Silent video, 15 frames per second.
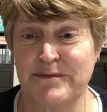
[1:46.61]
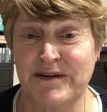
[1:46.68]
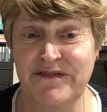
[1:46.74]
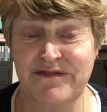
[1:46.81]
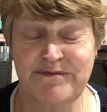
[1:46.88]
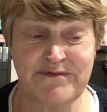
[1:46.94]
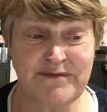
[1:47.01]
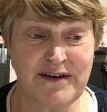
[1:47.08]

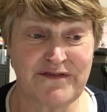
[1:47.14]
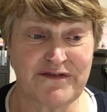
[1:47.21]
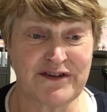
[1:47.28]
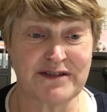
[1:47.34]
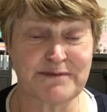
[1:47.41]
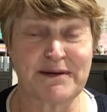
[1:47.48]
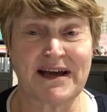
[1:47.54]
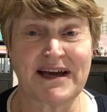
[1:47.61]
My
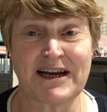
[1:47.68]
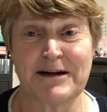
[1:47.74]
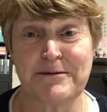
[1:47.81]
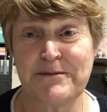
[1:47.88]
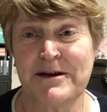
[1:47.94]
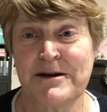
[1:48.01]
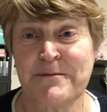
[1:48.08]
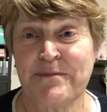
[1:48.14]
foot's playing
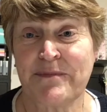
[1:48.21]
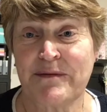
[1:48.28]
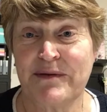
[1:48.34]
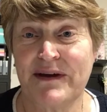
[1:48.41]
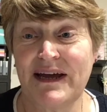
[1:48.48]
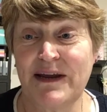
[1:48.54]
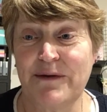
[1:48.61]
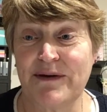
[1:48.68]
up,
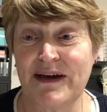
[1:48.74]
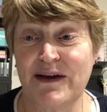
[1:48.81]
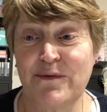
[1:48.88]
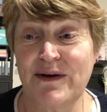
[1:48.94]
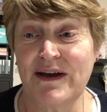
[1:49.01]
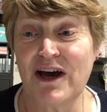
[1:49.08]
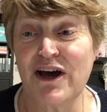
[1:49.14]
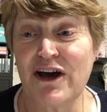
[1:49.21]
but anyway,
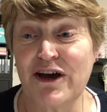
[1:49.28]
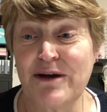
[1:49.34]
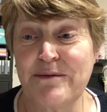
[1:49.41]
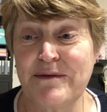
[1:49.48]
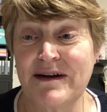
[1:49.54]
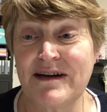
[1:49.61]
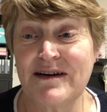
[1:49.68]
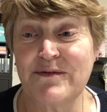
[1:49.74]
we're
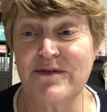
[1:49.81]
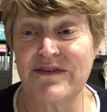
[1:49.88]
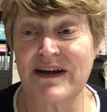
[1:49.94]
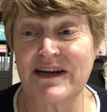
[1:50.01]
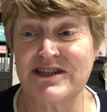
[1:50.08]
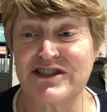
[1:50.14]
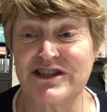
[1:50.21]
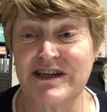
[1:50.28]
home. We've
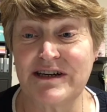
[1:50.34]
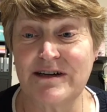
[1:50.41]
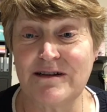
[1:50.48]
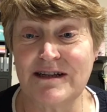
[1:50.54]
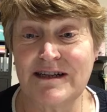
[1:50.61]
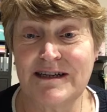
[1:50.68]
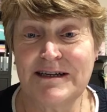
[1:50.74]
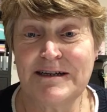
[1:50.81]
had a chill,